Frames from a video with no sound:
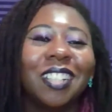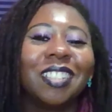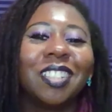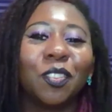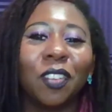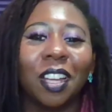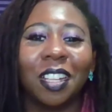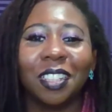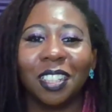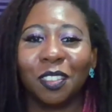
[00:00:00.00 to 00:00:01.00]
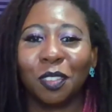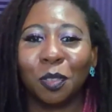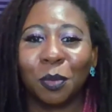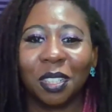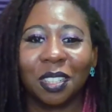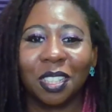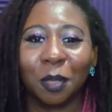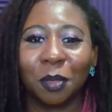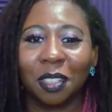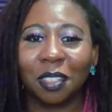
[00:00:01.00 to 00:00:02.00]
to find that will be
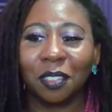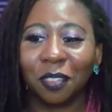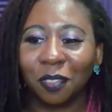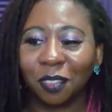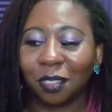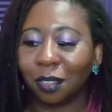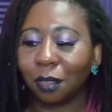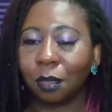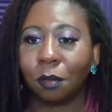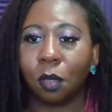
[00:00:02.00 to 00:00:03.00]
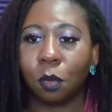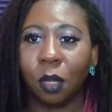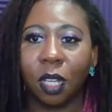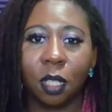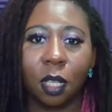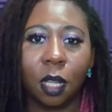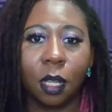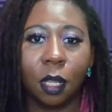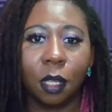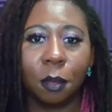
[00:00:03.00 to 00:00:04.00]
accepting of the way that I
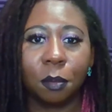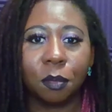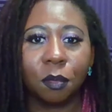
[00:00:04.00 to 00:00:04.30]
am,